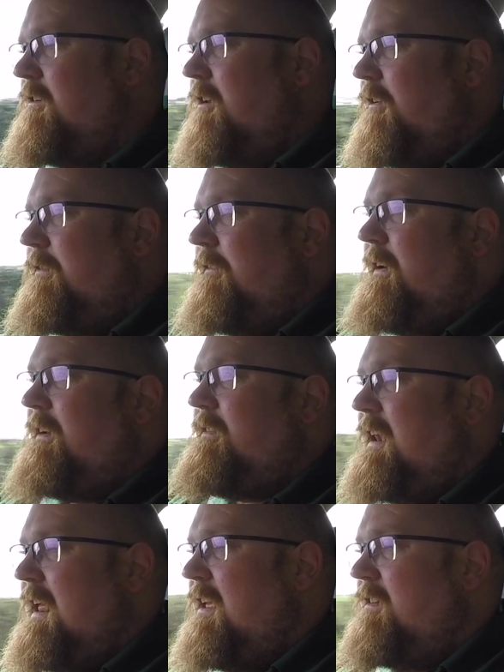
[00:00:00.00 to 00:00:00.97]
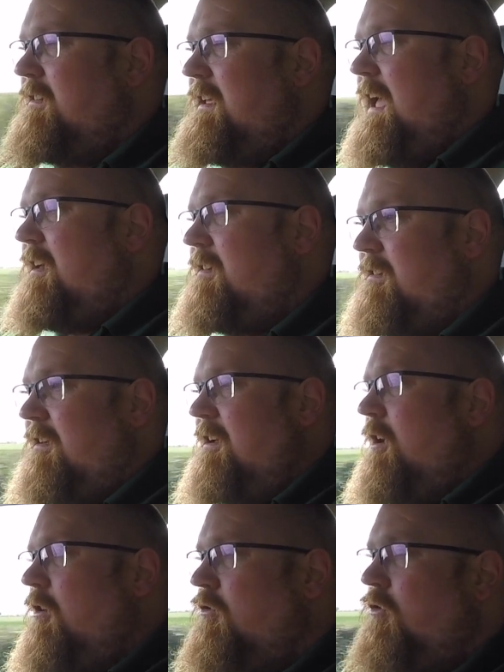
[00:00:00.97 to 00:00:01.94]
love the fact that it is, yes,
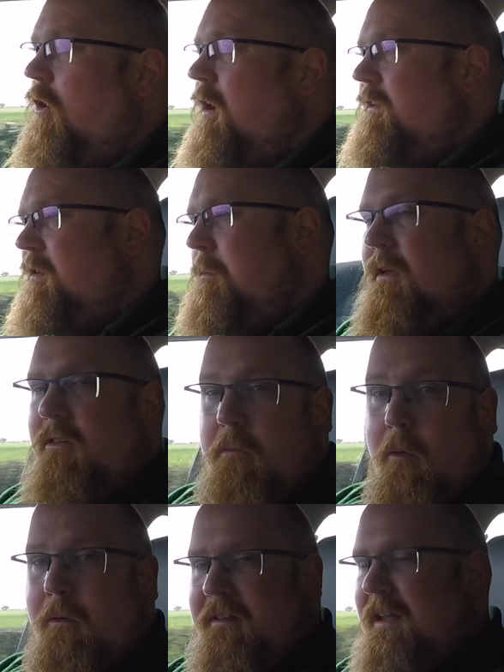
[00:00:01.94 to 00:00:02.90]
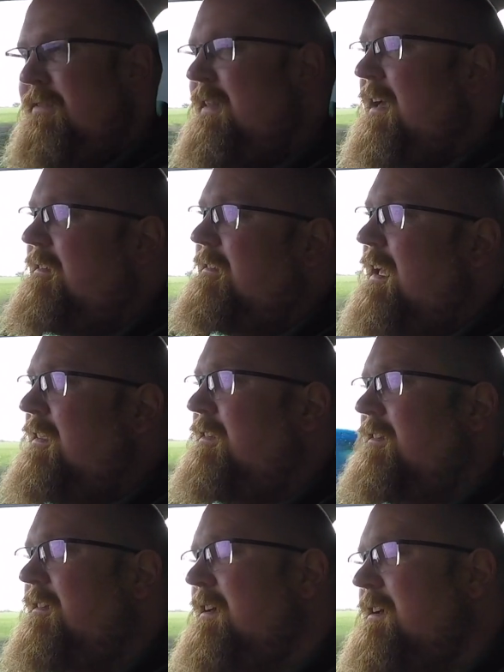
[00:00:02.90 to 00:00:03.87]
trying to be sporty in that
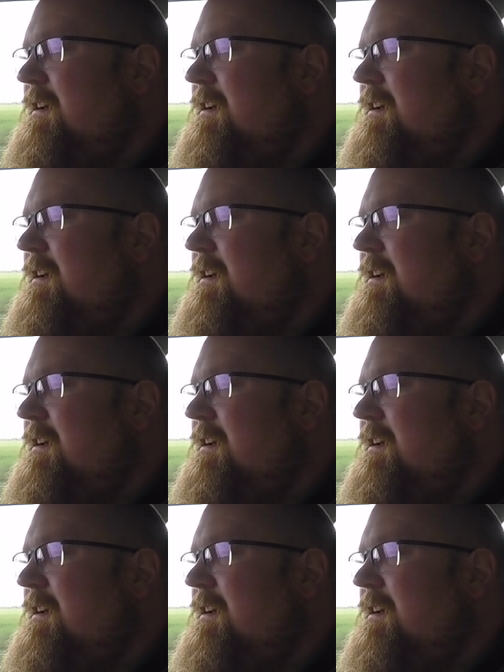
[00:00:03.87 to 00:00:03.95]
sense,